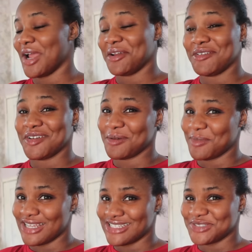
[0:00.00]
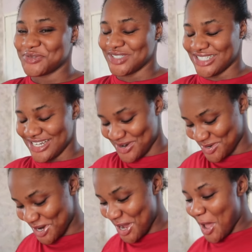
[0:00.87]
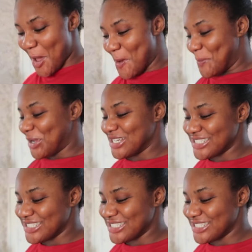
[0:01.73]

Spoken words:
I regret buying this fridge now, because